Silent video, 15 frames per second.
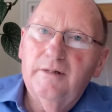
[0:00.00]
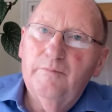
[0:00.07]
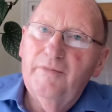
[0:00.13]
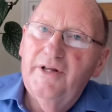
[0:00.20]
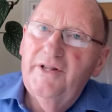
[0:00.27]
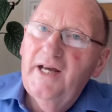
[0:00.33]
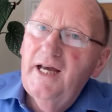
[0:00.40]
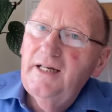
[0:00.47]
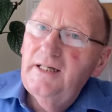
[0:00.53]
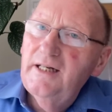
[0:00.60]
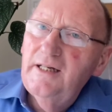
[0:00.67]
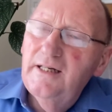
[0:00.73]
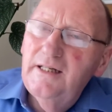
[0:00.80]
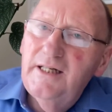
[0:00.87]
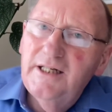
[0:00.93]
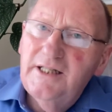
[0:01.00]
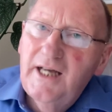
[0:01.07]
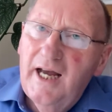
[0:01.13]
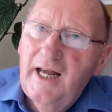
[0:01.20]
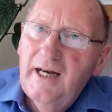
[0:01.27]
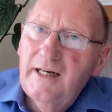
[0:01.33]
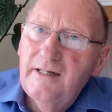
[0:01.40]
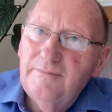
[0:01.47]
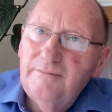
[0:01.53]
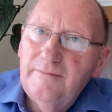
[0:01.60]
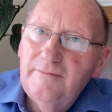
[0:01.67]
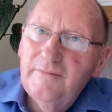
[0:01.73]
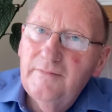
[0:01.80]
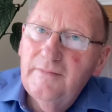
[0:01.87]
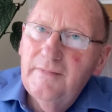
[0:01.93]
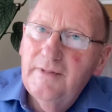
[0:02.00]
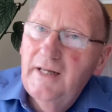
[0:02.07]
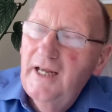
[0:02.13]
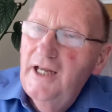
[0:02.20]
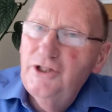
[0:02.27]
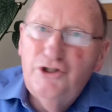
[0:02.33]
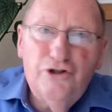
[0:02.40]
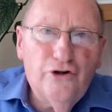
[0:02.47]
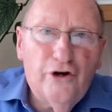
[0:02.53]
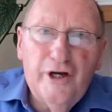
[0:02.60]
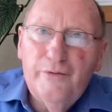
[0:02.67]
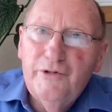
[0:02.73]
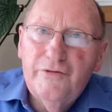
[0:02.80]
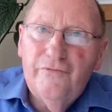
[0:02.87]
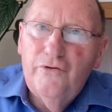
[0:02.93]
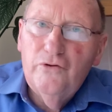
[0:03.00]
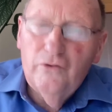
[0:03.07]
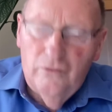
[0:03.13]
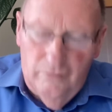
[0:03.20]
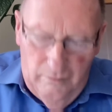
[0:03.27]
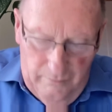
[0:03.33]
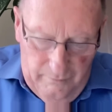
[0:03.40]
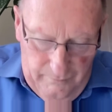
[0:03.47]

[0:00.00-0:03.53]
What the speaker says: But that didn't dishearten him. His joy was full.